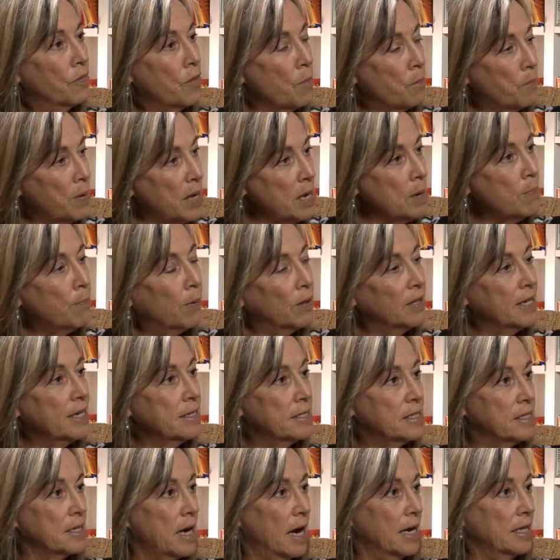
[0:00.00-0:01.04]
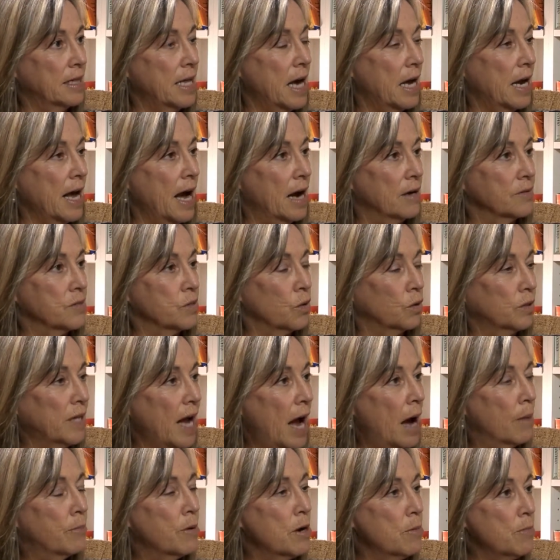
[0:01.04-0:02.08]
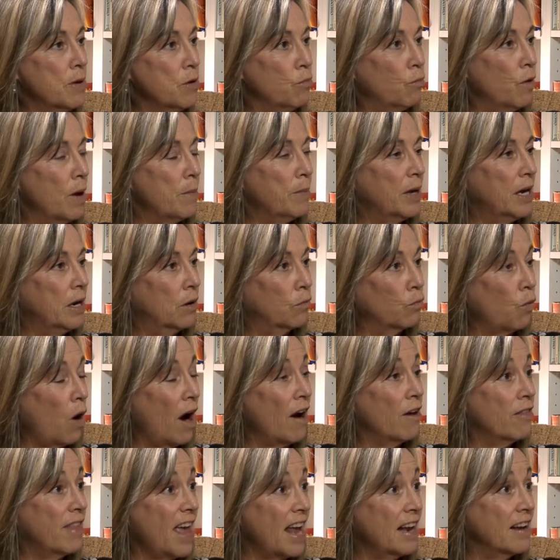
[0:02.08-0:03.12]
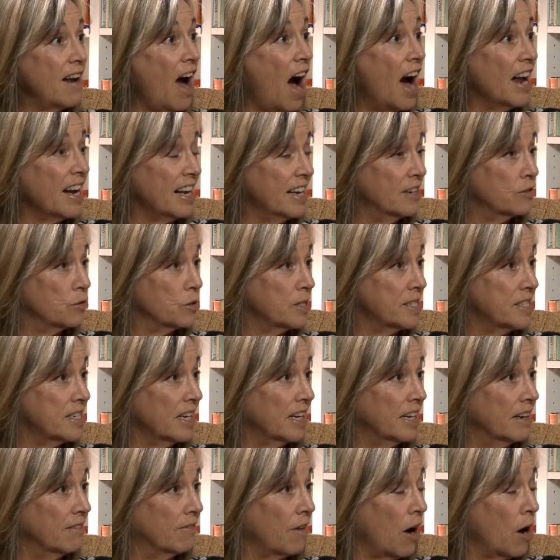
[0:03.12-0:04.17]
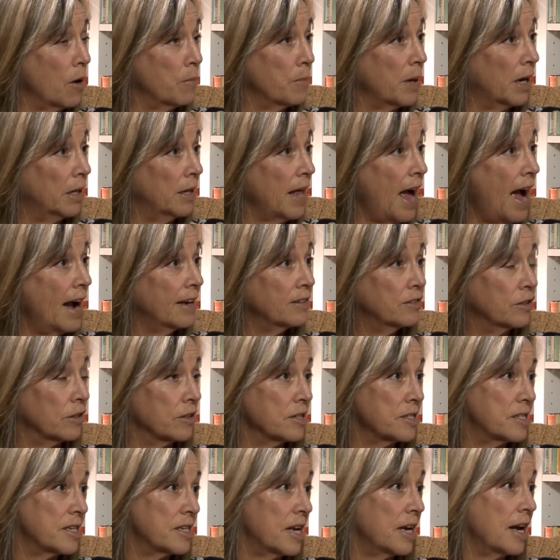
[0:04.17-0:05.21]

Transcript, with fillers: the people inside that household happen to be women and why are they not interesting environmental actors?